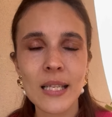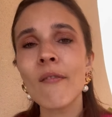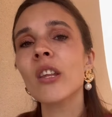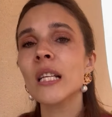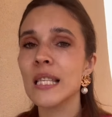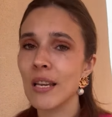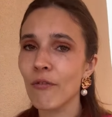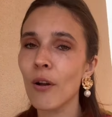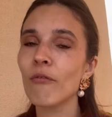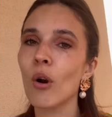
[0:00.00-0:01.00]
something
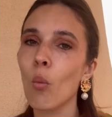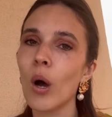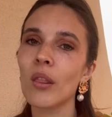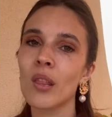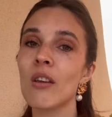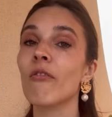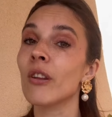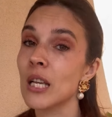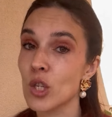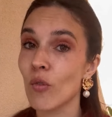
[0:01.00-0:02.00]
different from what the
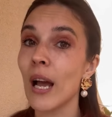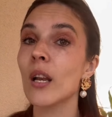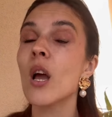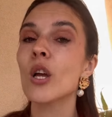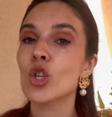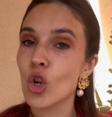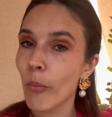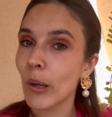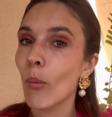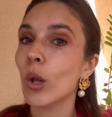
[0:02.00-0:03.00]
Finisterre
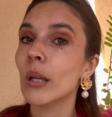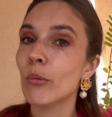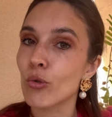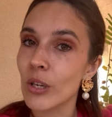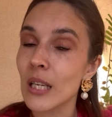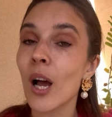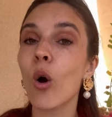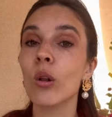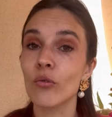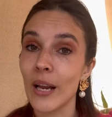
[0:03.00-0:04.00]
shopping mall La Marina
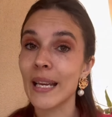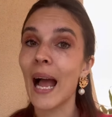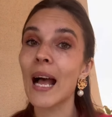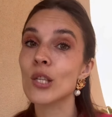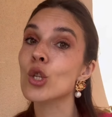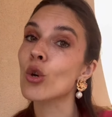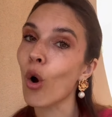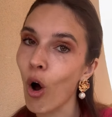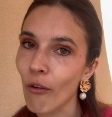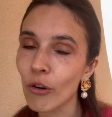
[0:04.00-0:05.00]
already has to
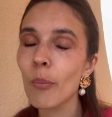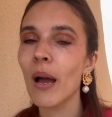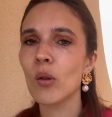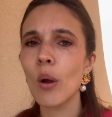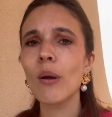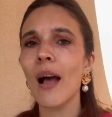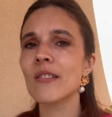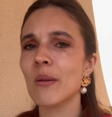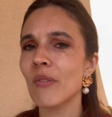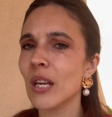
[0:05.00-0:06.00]
offer. By the way, we have
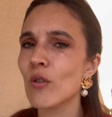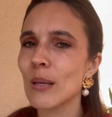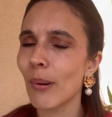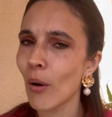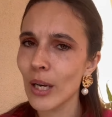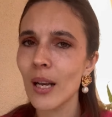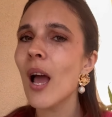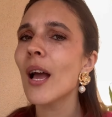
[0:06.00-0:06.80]
some videos about it.